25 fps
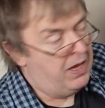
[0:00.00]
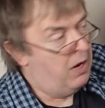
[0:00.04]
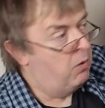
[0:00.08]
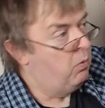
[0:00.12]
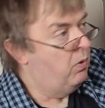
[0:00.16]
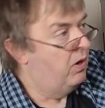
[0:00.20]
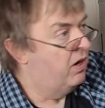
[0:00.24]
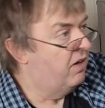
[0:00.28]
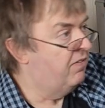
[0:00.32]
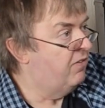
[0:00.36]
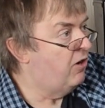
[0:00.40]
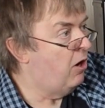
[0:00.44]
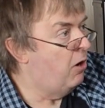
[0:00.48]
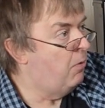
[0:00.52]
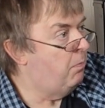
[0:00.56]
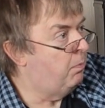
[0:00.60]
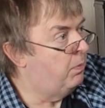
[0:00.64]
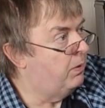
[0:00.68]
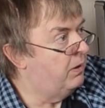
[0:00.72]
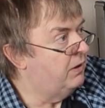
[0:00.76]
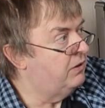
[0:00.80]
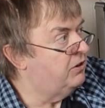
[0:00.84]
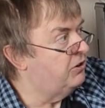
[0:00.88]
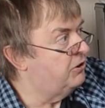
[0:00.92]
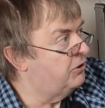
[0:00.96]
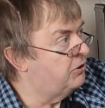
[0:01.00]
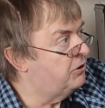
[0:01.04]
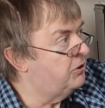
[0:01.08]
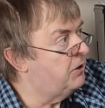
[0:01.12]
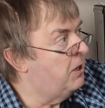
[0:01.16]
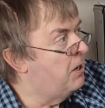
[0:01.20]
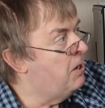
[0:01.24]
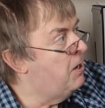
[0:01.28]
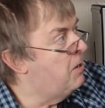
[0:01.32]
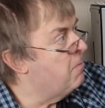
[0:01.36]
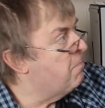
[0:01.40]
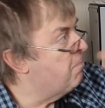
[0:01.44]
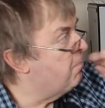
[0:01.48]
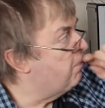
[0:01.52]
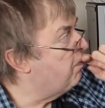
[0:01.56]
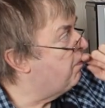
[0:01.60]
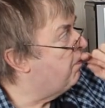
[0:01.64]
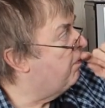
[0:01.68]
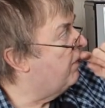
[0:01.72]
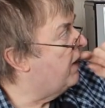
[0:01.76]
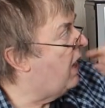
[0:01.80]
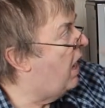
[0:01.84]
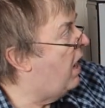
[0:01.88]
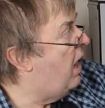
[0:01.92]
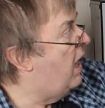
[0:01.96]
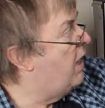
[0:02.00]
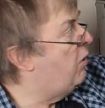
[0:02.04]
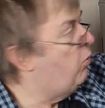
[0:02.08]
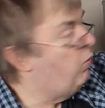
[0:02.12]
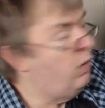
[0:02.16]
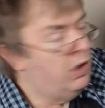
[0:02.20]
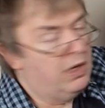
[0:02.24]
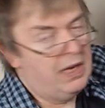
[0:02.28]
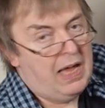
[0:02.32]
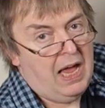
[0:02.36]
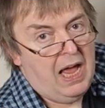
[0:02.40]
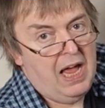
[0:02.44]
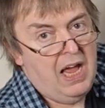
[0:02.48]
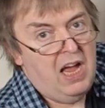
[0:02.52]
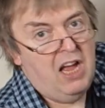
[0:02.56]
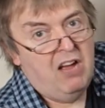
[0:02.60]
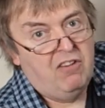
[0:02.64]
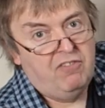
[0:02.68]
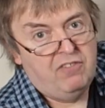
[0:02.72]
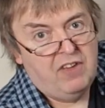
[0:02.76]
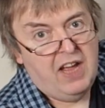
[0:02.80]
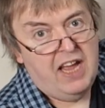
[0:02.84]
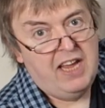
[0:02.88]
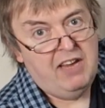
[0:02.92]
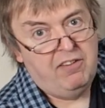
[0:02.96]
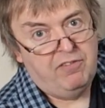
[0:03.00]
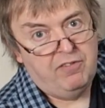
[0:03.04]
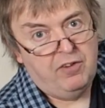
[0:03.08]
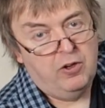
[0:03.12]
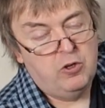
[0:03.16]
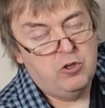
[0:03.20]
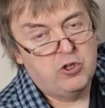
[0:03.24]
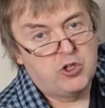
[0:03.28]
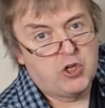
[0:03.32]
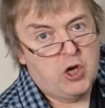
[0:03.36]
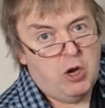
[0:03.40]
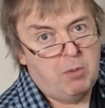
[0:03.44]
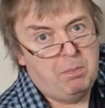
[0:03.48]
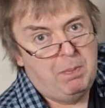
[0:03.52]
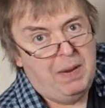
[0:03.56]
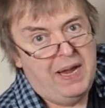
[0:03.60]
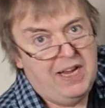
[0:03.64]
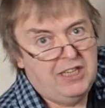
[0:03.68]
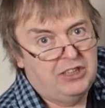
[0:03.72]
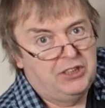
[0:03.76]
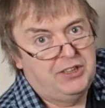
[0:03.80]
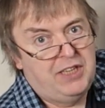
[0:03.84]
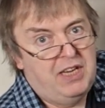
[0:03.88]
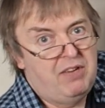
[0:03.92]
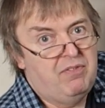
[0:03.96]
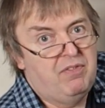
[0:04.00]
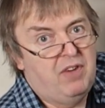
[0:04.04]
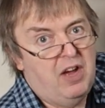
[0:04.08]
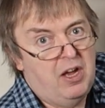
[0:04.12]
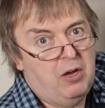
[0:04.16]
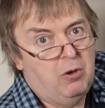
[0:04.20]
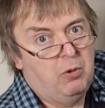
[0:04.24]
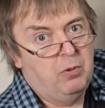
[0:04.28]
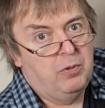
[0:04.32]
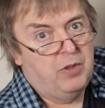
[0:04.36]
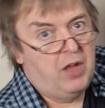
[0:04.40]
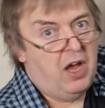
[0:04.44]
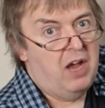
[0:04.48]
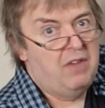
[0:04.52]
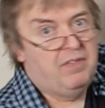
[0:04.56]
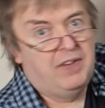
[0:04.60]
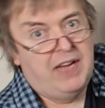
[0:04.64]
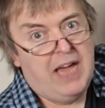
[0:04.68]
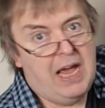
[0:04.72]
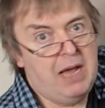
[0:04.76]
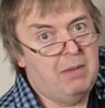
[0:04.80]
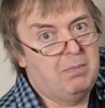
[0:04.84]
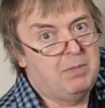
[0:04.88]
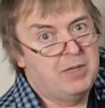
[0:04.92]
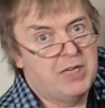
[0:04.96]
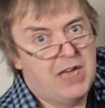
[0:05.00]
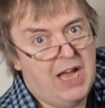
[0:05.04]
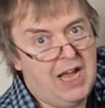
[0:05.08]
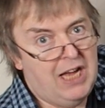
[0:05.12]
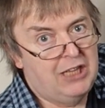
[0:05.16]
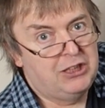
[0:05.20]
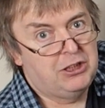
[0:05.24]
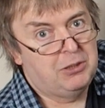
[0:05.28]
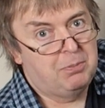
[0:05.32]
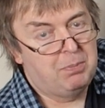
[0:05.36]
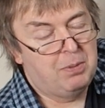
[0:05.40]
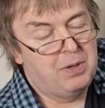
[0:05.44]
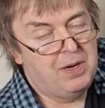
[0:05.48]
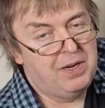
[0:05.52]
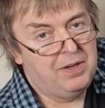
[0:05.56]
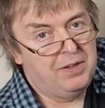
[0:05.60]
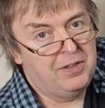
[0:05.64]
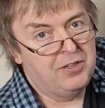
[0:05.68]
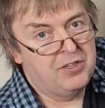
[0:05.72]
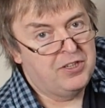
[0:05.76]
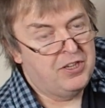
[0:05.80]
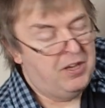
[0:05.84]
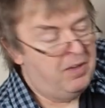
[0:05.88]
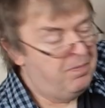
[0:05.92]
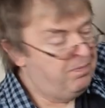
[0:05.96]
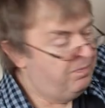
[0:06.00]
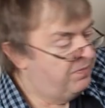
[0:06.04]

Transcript: now where I've got prints, I will have a Photoshop PSD file that I've kept as a print.